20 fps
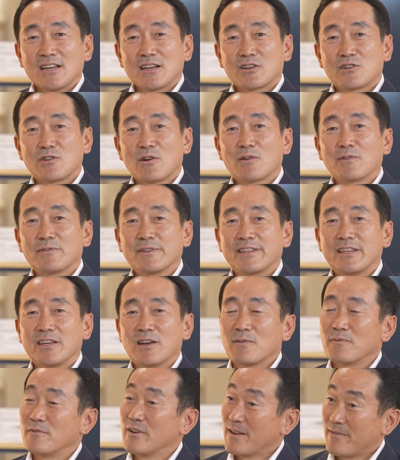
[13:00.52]
quality
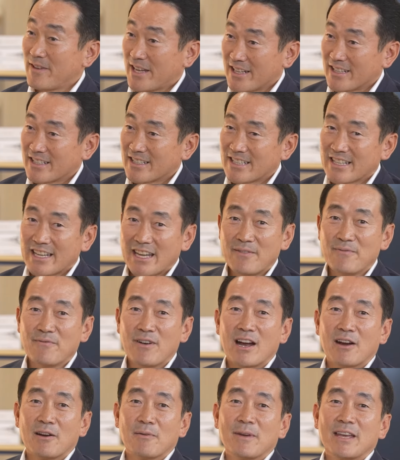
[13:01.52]
of living
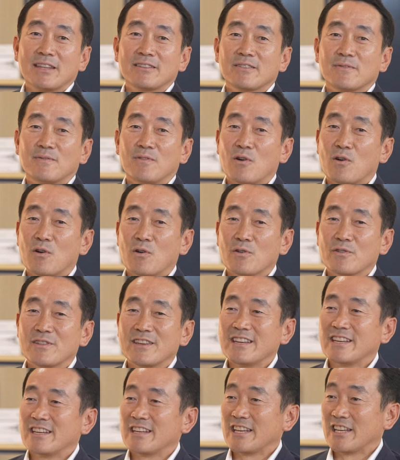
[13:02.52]
environment for
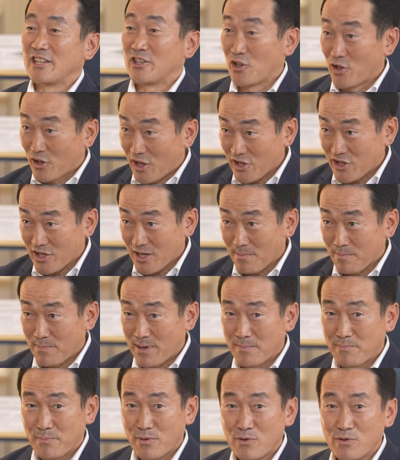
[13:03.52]
the Indonesian
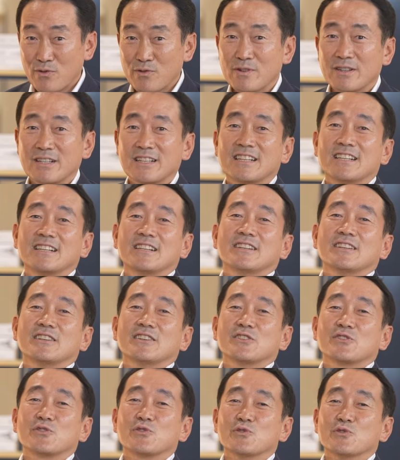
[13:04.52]
people
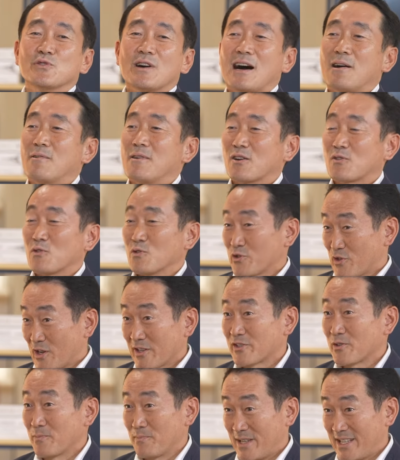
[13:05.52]
through our
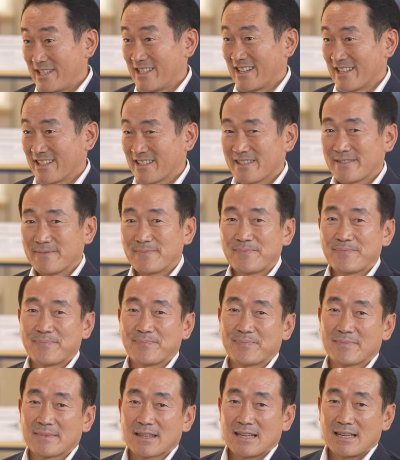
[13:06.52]
construction business.
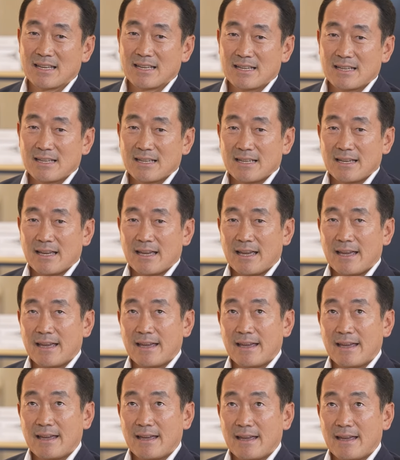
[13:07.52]

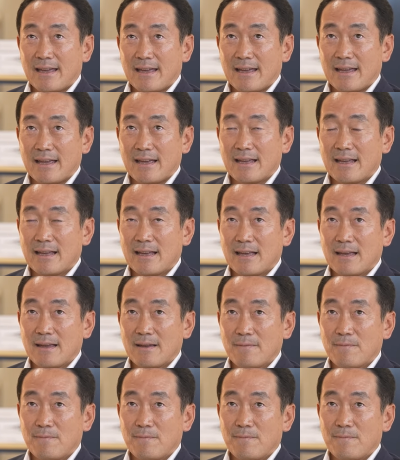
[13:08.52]

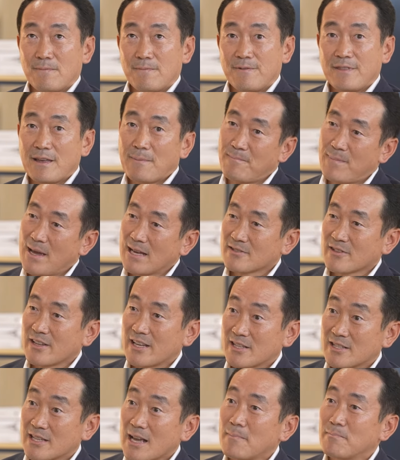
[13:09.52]
The best
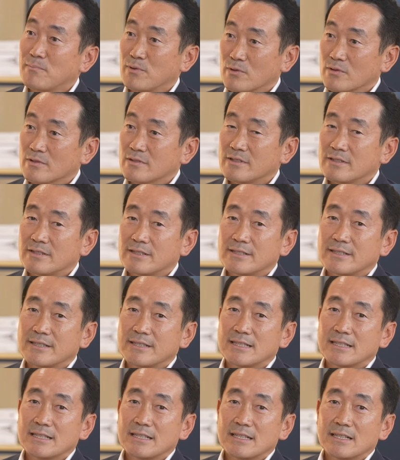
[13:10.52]
example
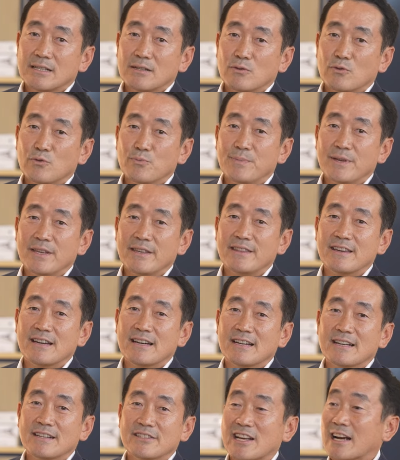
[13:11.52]
would be
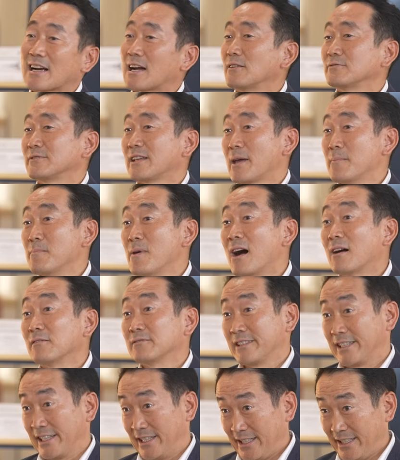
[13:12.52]
the Jakarta
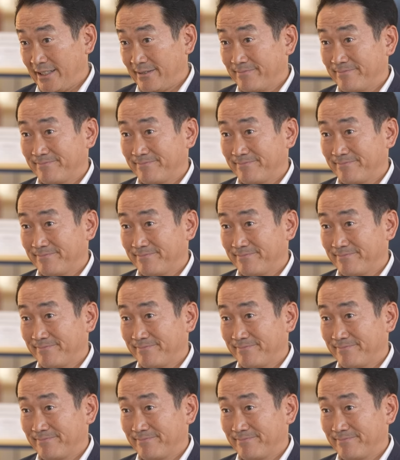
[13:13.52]
MRT.